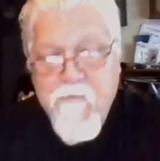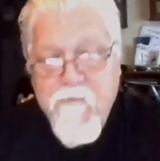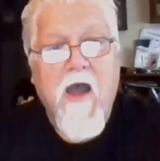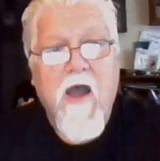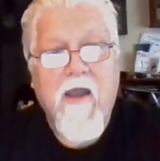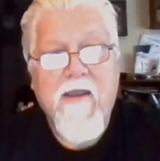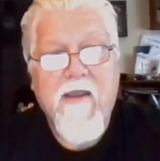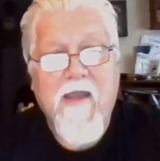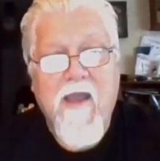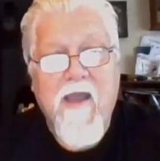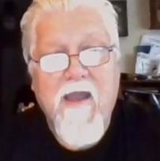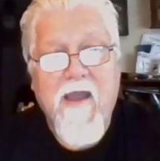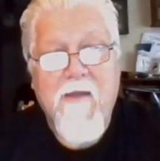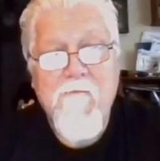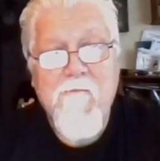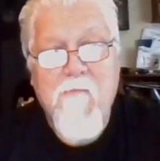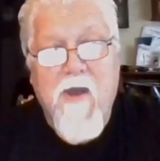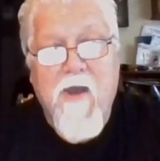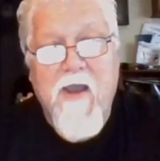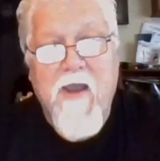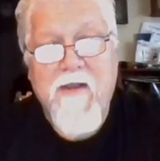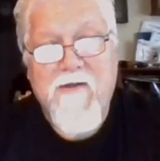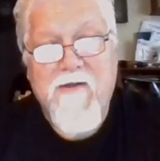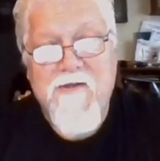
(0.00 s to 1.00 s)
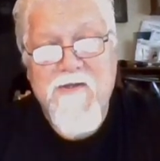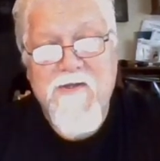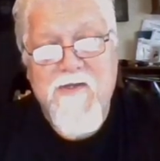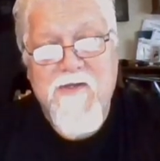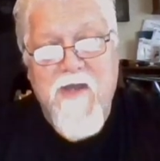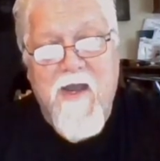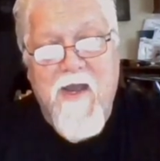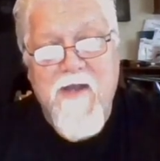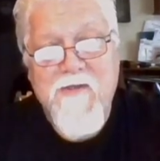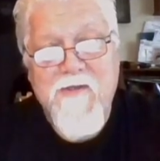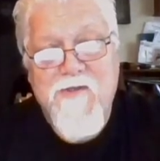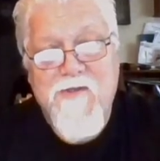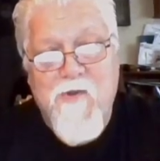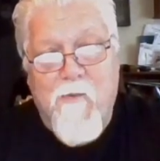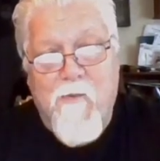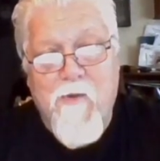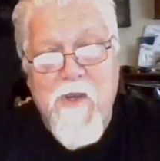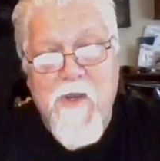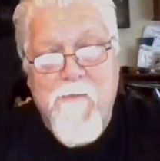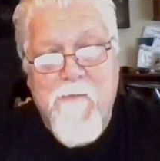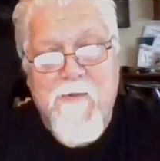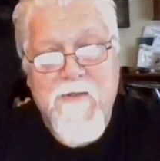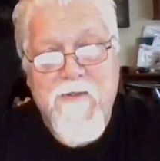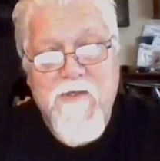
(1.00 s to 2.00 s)
Again, Mike decides to
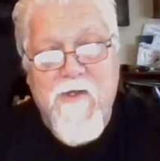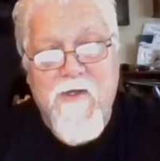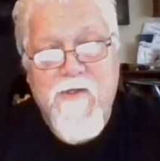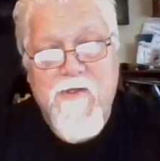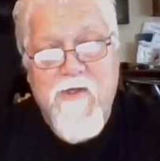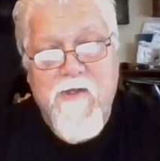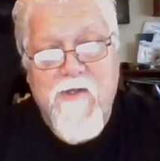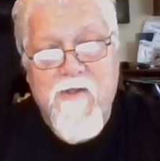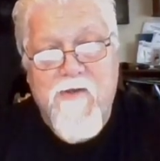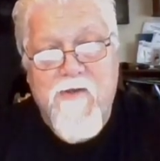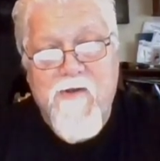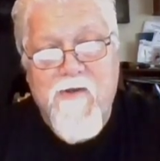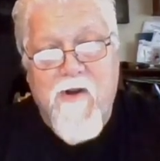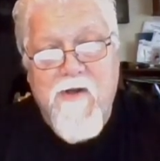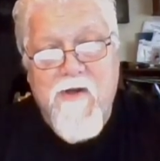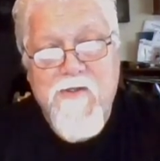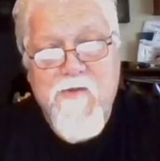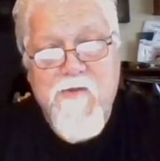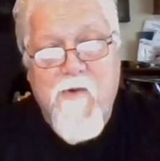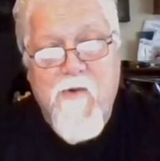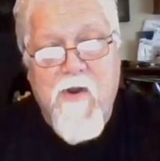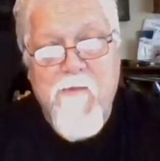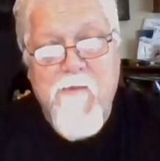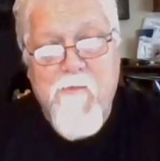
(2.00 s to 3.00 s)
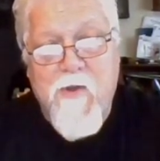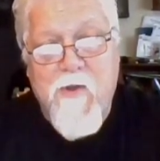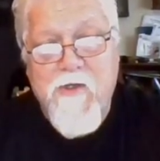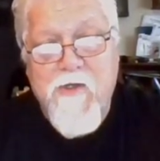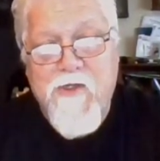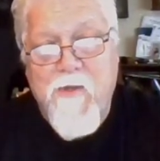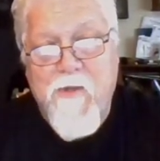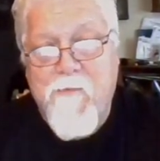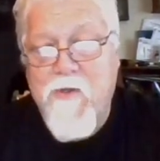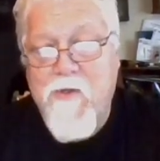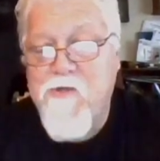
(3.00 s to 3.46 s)
reposition the dark squared bishop.